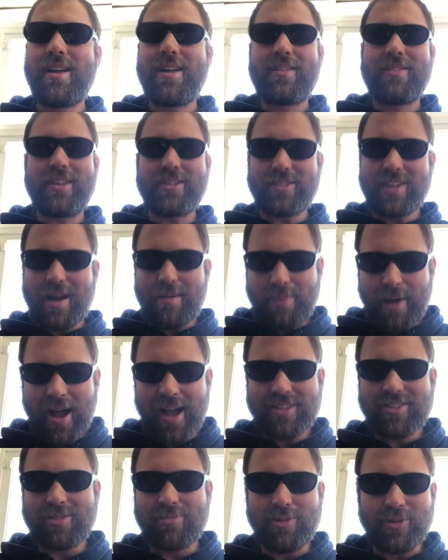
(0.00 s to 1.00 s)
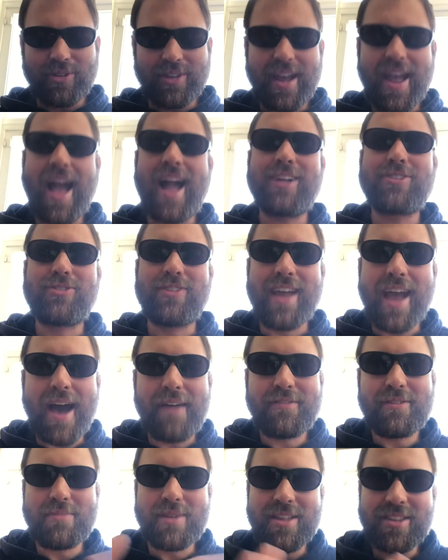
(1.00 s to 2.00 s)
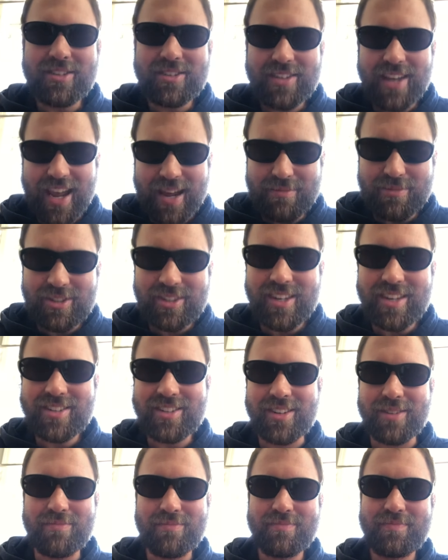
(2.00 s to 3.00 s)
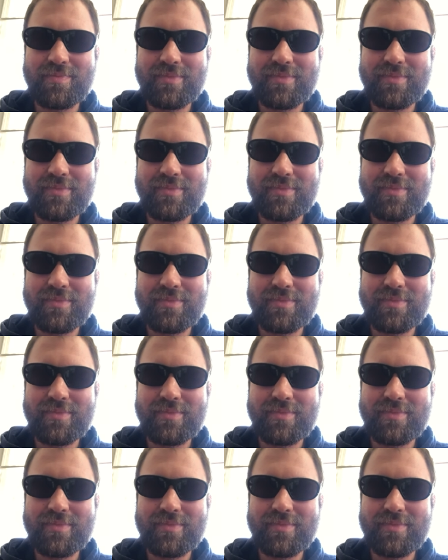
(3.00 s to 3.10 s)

That's not possible. They actually have to be the same system.